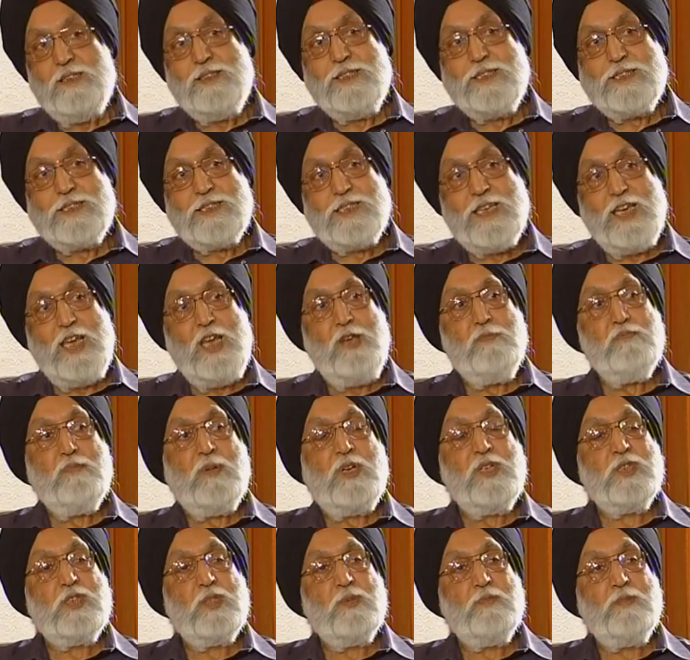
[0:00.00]
The same
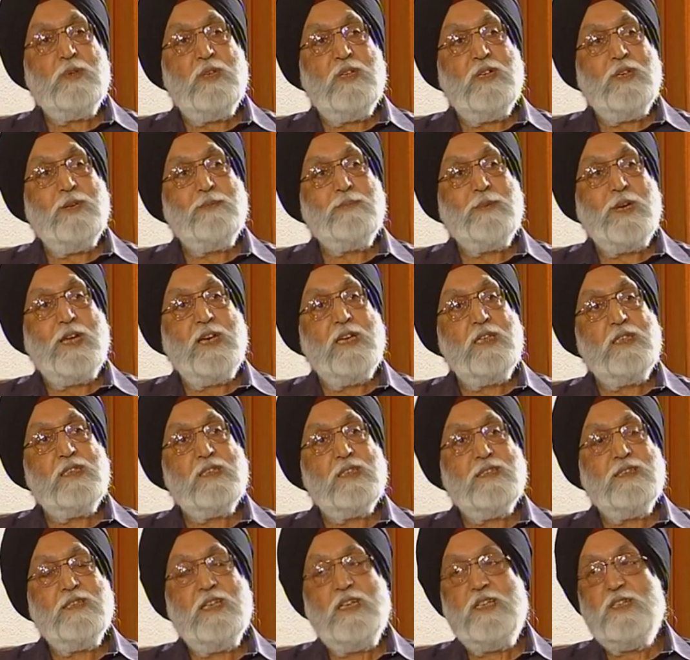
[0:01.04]
principle
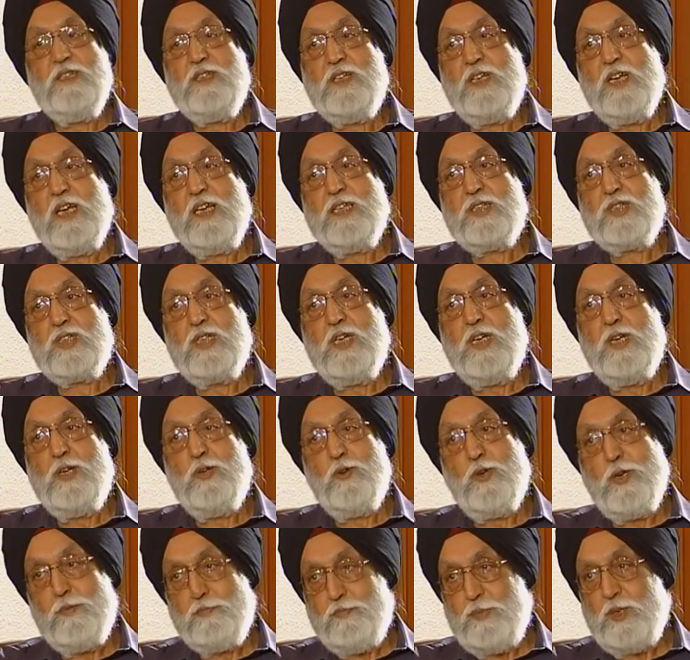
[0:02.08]
applies in the International
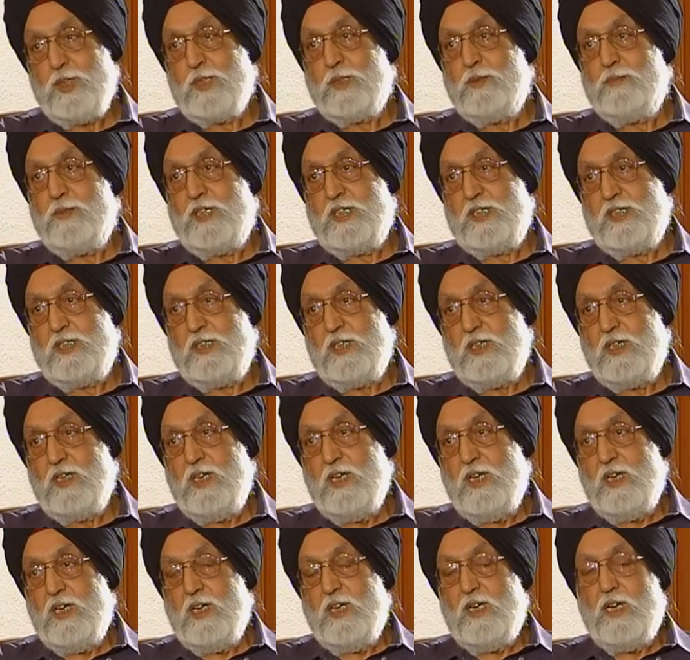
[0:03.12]
Olympic Committee,
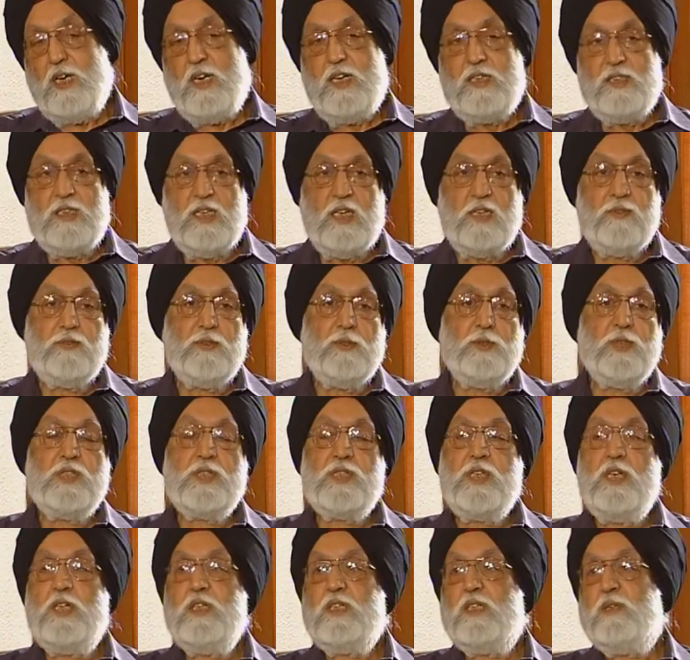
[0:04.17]
and therefore the
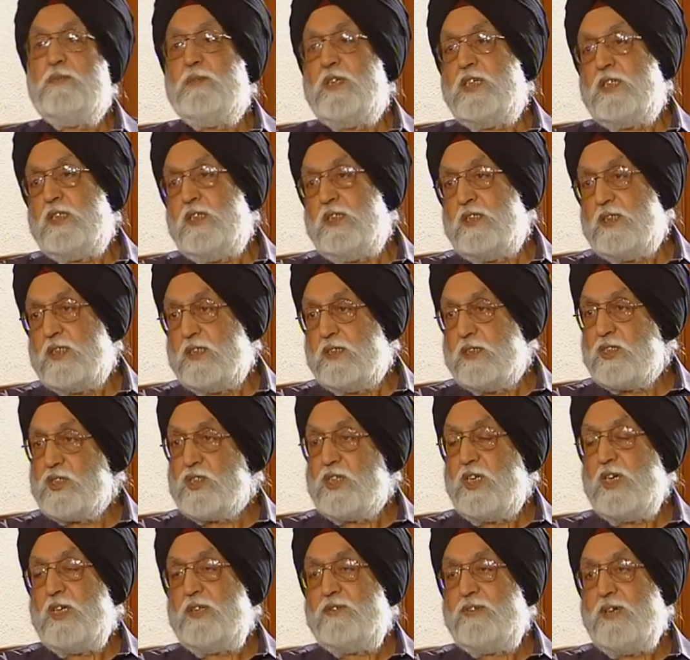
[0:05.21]
state committees and the
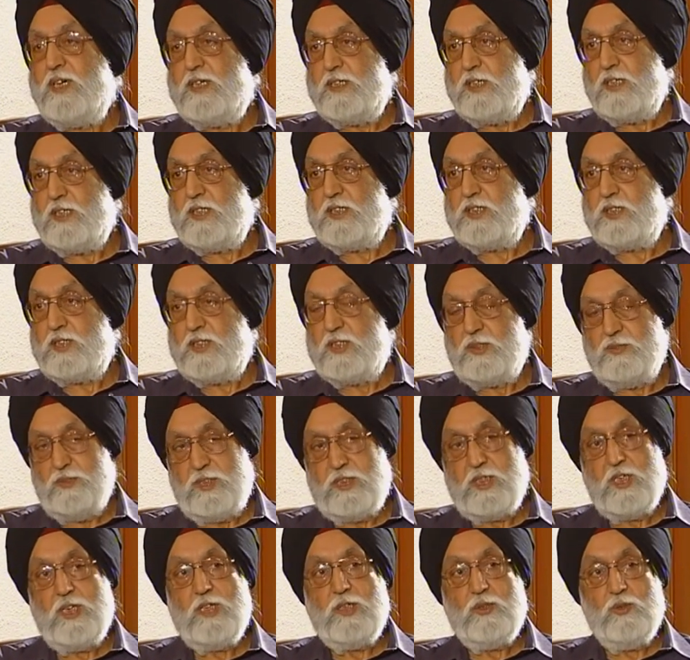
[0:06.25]
state federations,
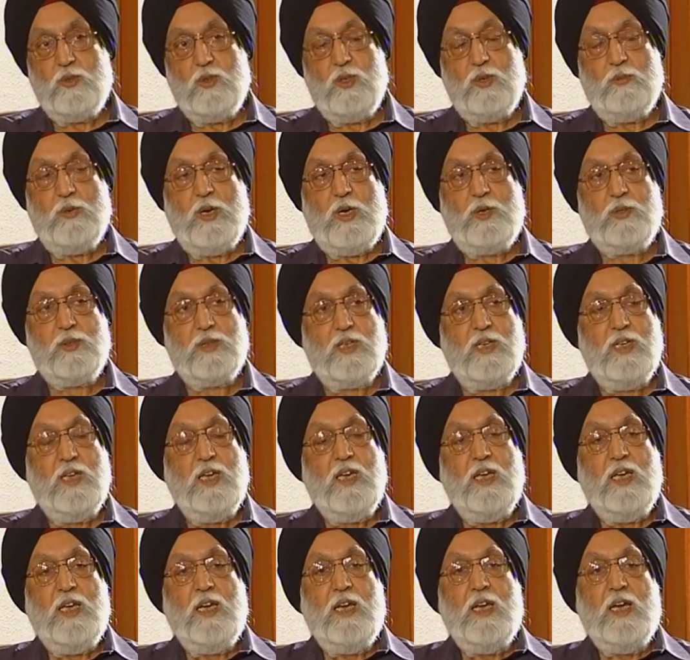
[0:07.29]
which I know about,
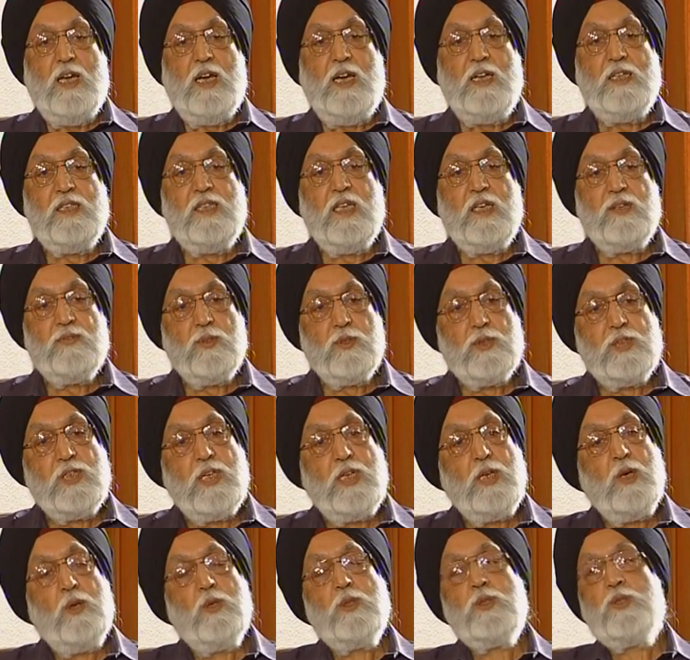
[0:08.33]
and therefore
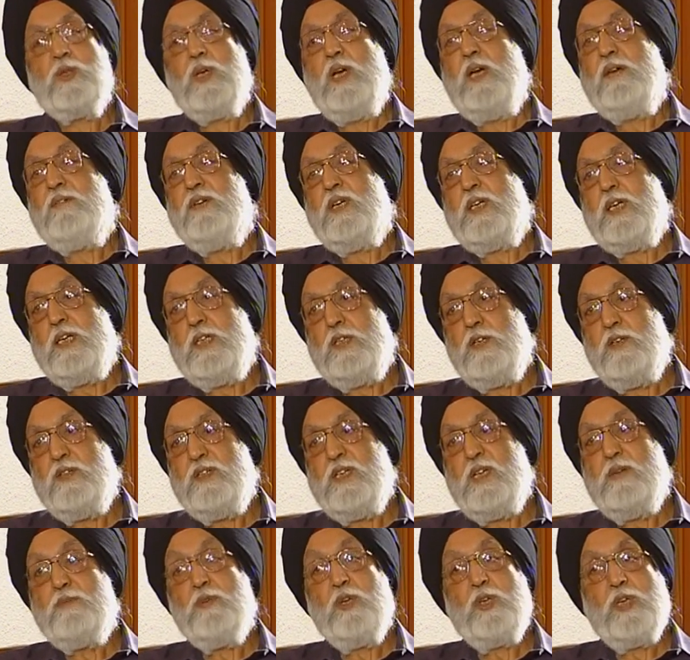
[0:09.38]
they also have a kind
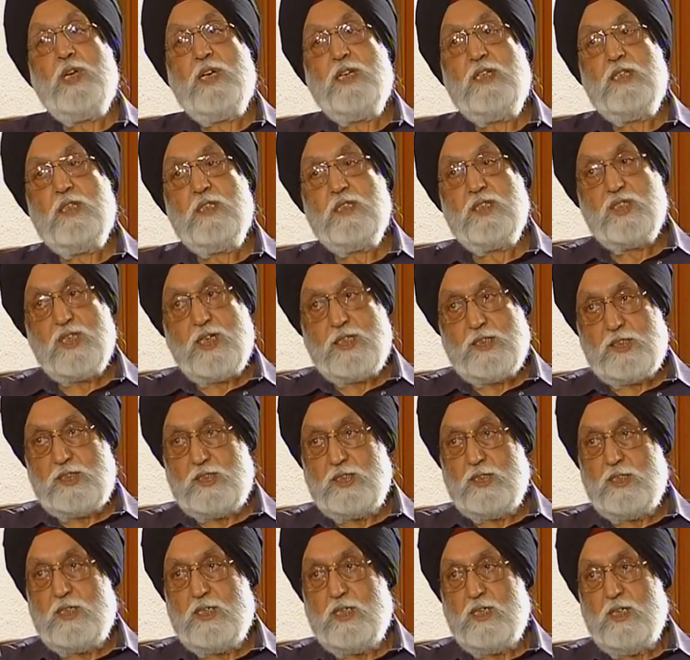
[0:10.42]
of democratic
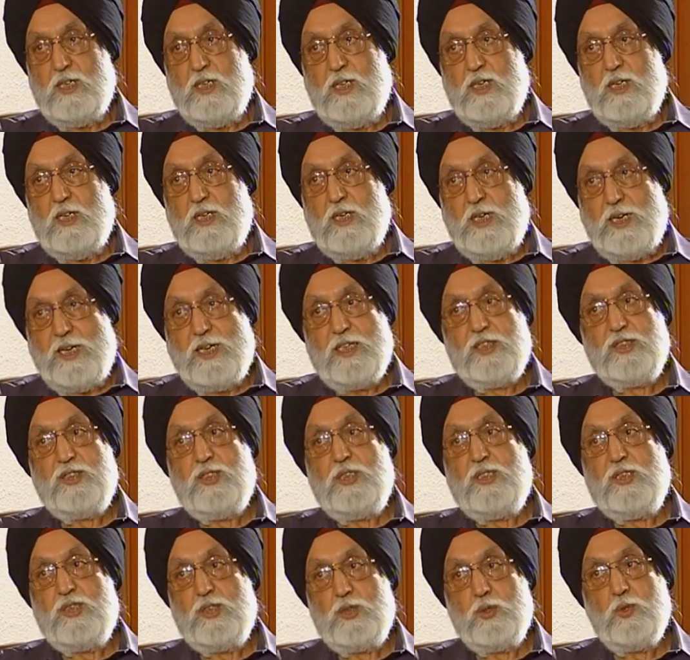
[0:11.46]
structure,
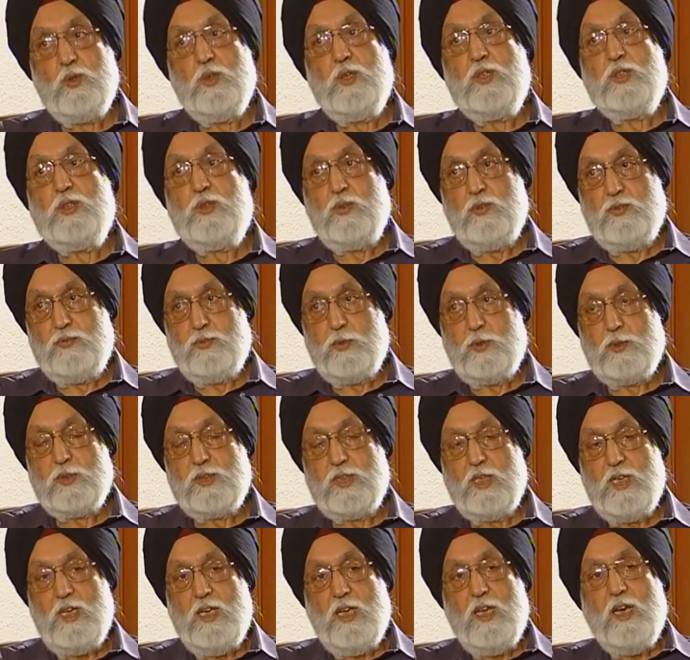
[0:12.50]
elections, so on and so forth.